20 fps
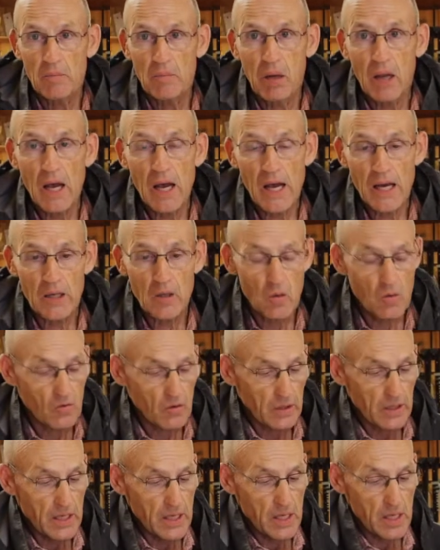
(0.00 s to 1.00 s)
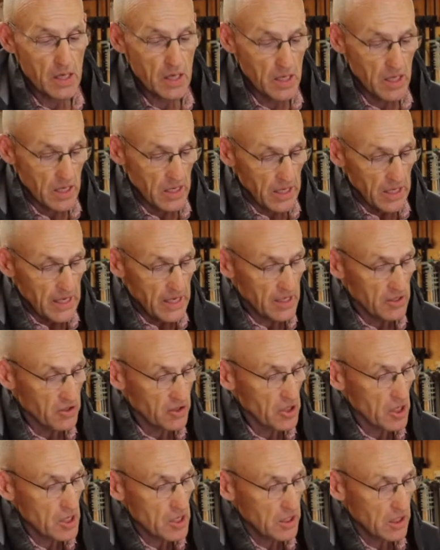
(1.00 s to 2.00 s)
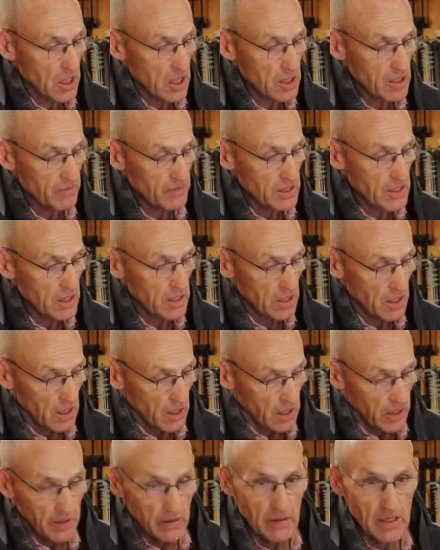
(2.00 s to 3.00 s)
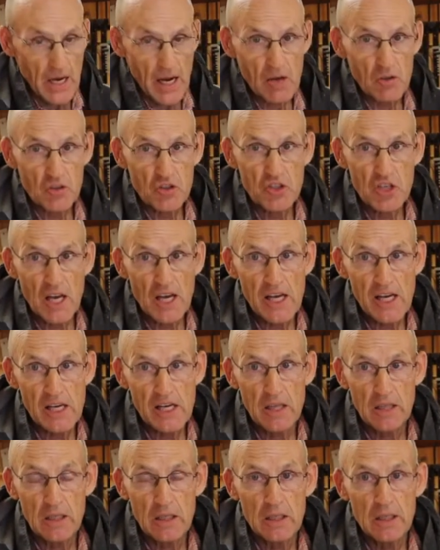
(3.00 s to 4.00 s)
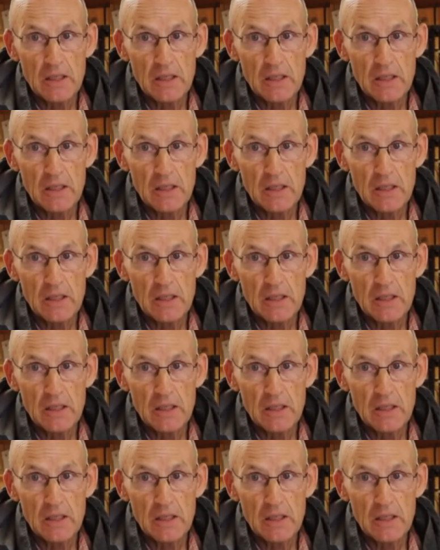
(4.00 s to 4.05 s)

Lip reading: block over there and start carving the outside.